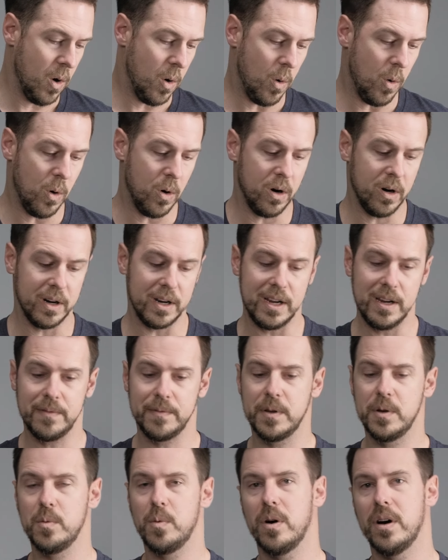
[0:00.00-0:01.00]
or
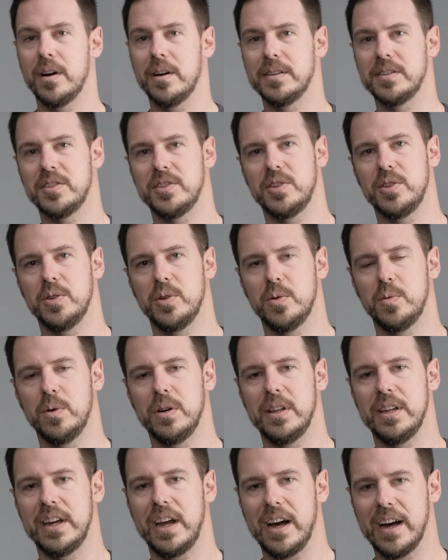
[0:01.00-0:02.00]
if you want to
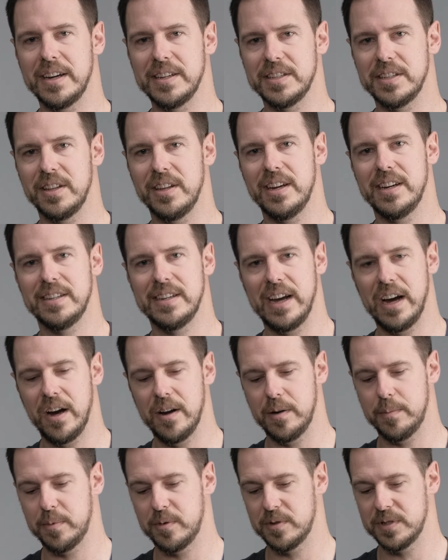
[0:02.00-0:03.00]
really isolate
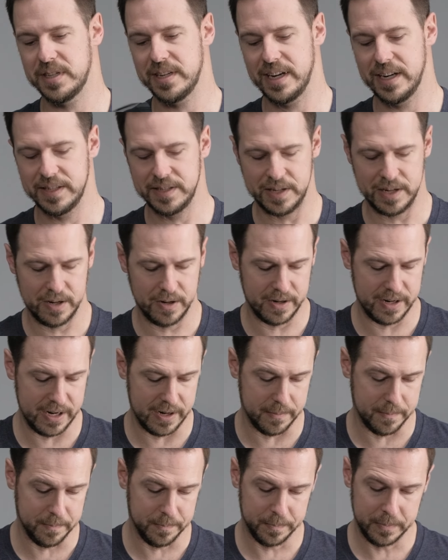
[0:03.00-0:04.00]
down a precise
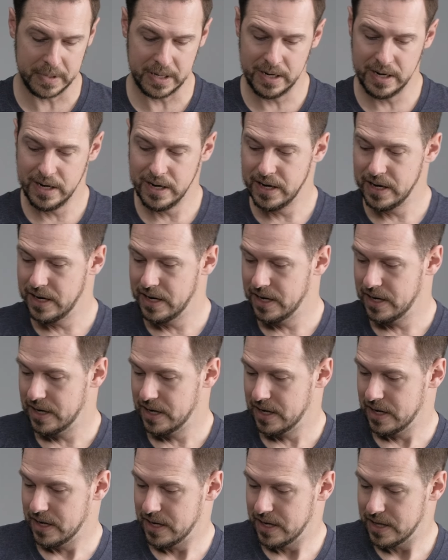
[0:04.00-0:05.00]
area.
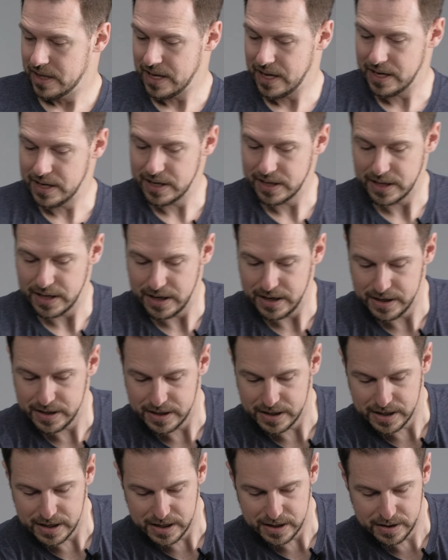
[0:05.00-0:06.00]
Then
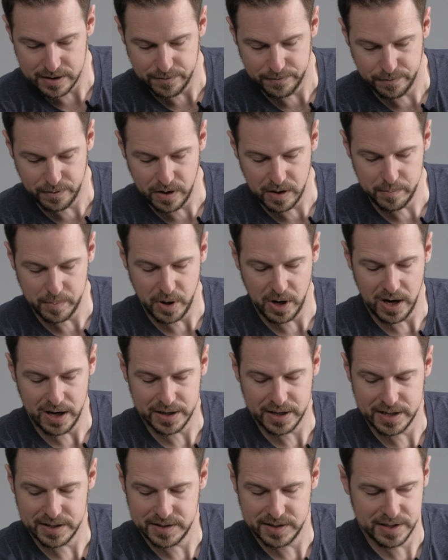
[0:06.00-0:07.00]
again, in the front
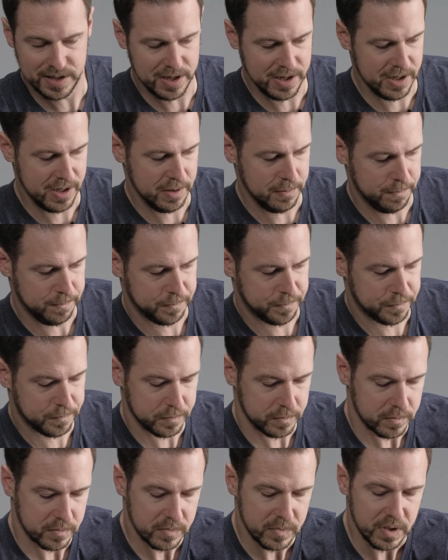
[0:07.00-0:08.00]
pockets here,
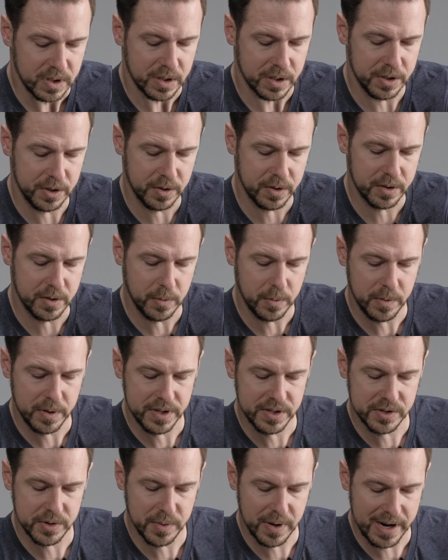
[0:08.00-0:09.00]
you're
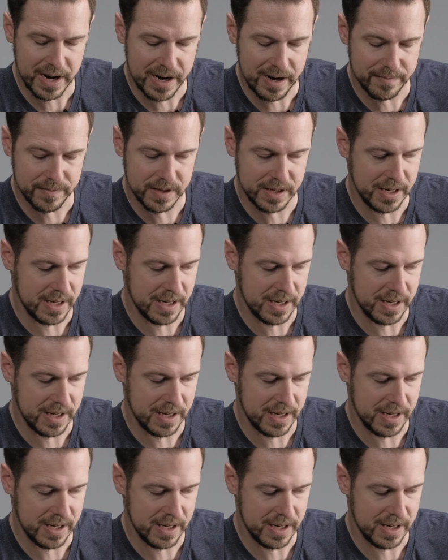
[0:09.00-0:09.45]
going to have the